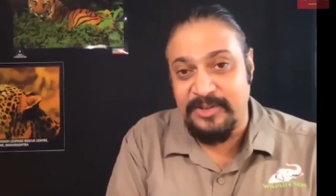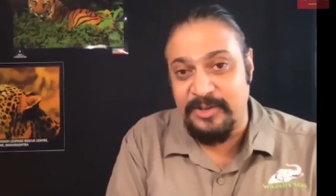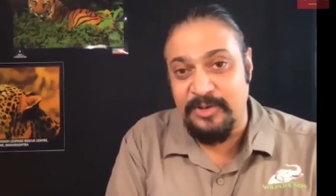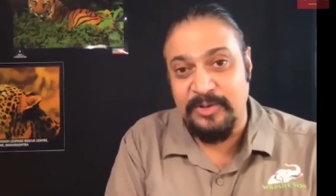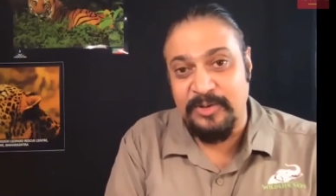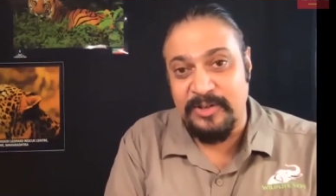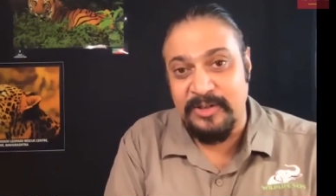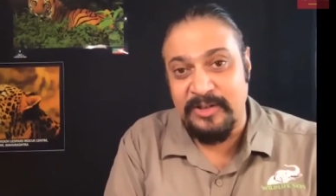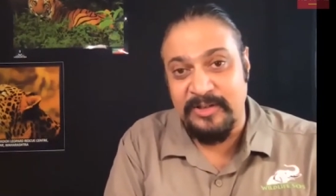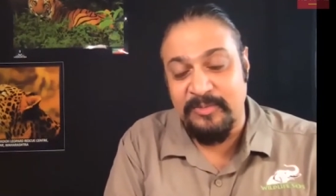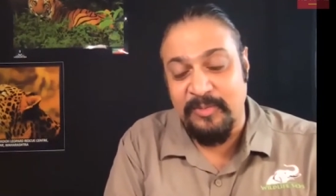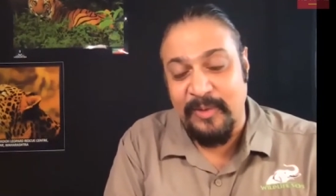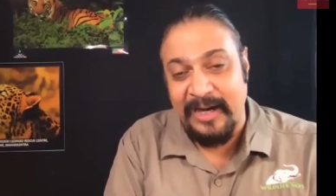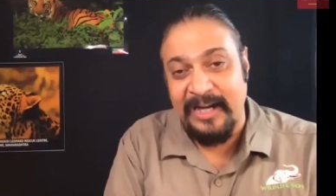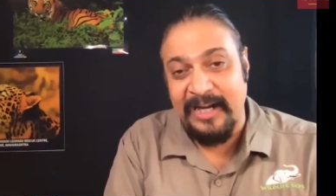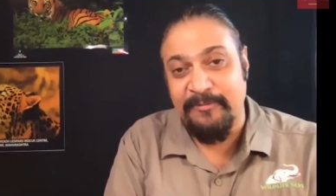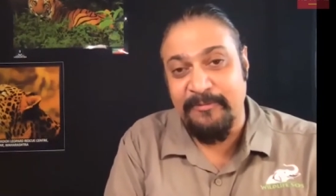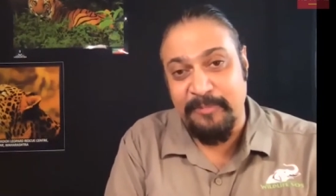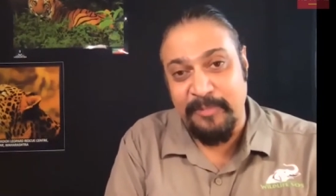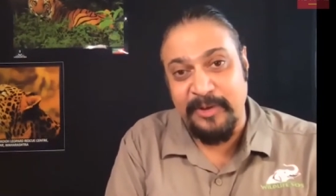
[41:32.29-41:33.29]
You know, the
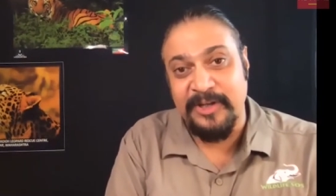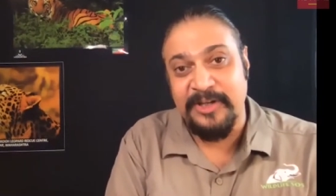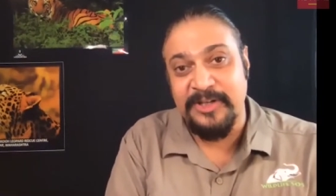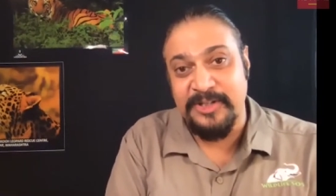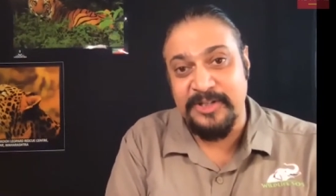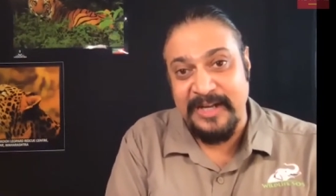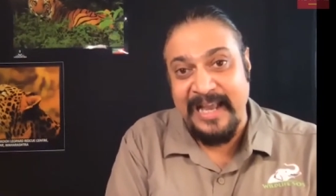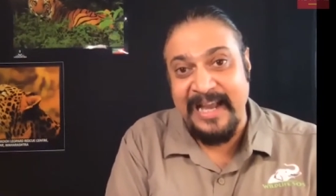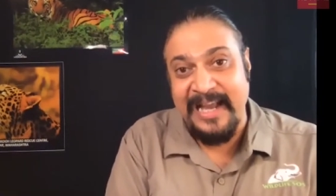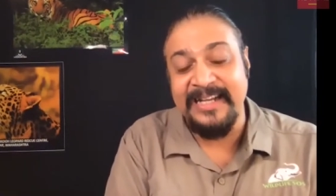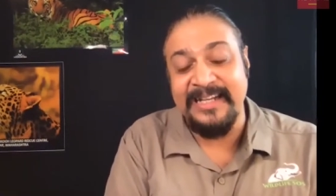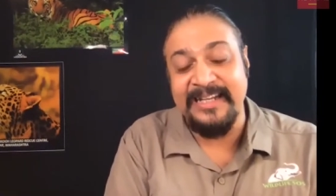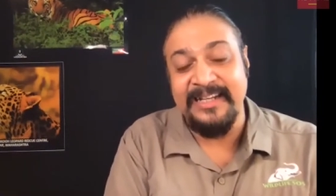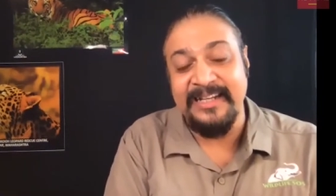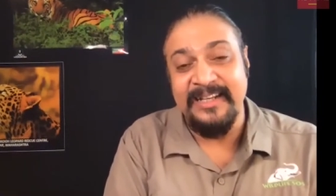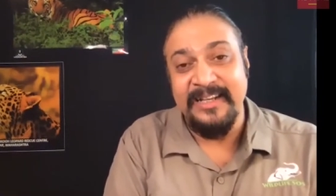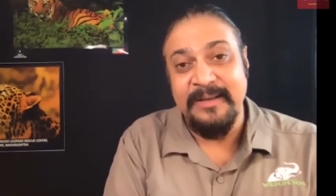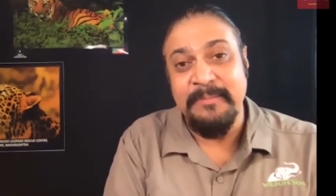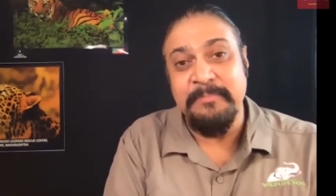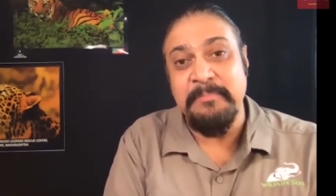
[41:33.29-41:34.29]
Wildlife Protection Act
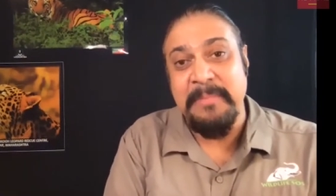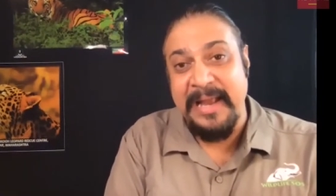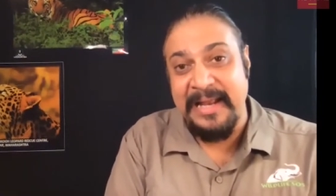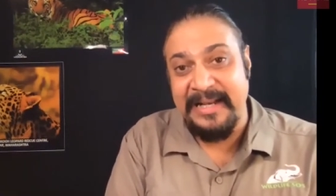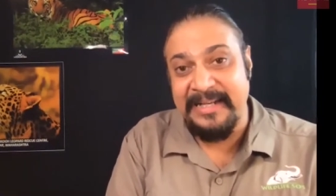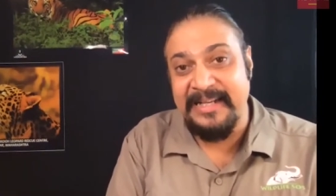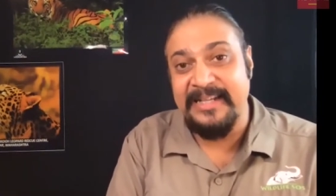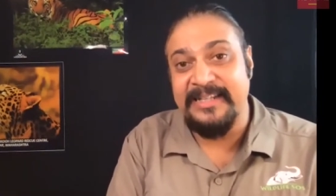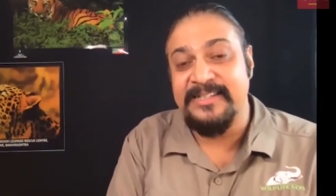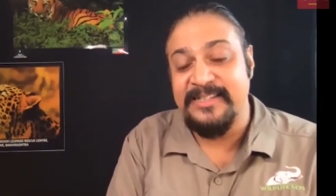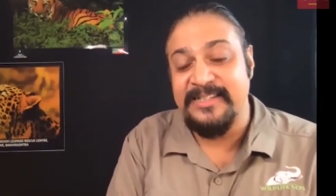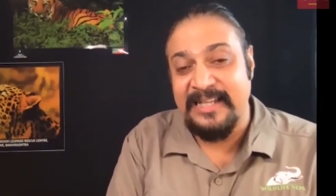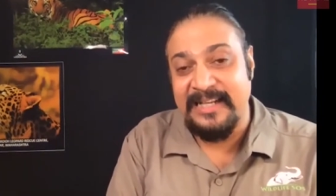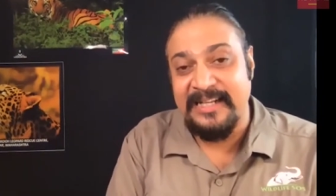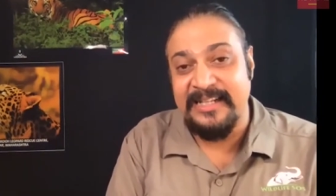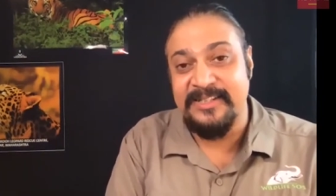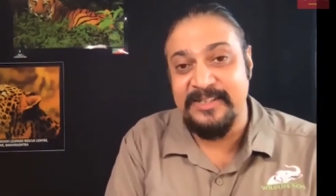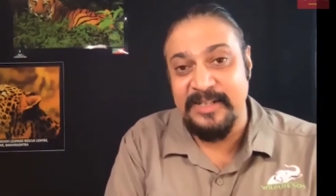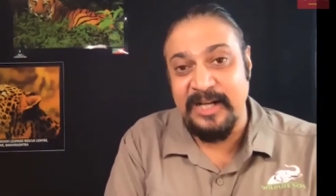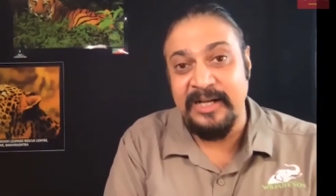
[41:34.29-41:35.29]
mandates that
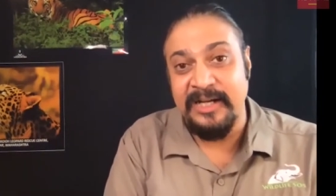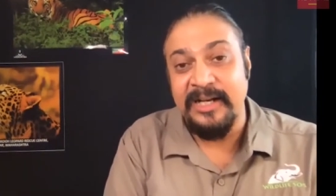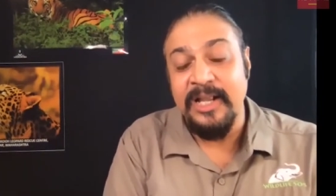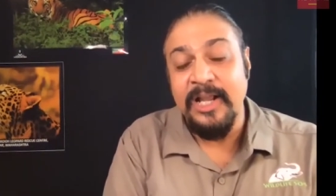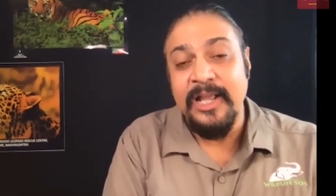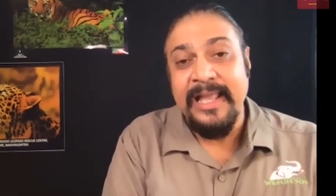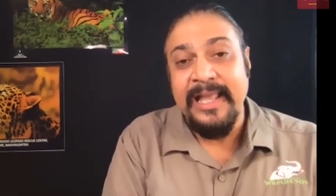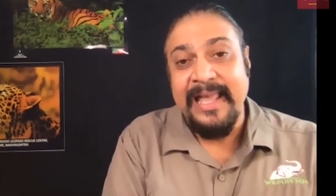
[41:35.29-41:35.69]
it's done,